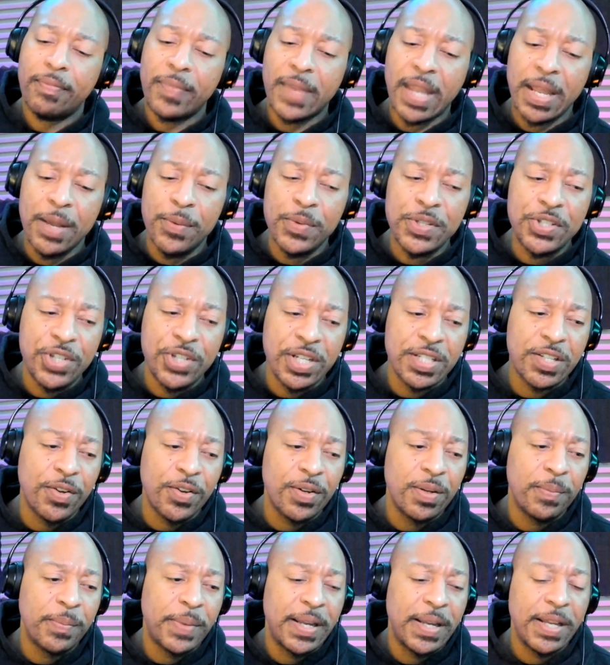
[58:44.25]
It was
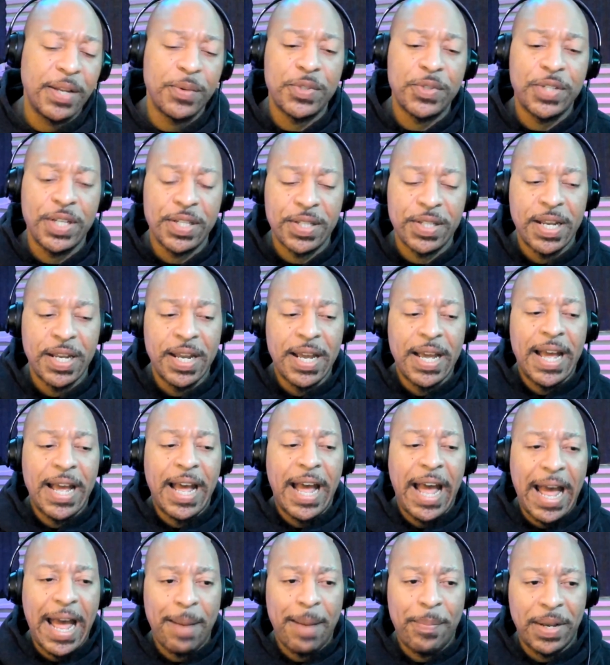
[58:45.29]
just
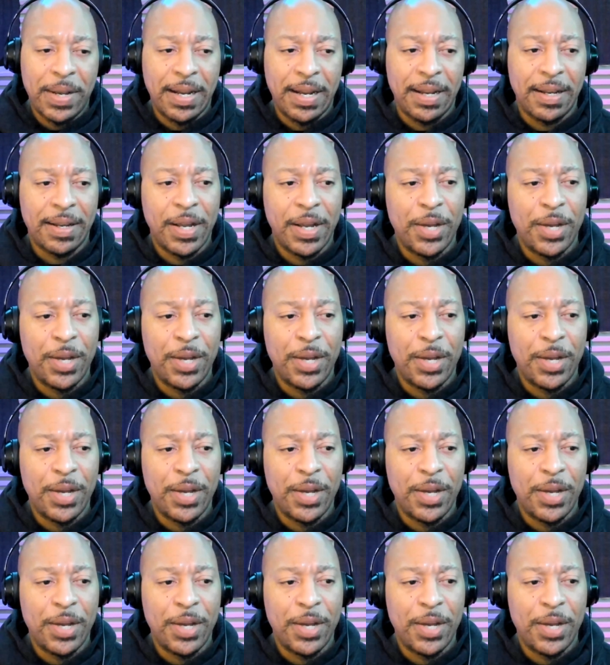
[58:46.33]
happening.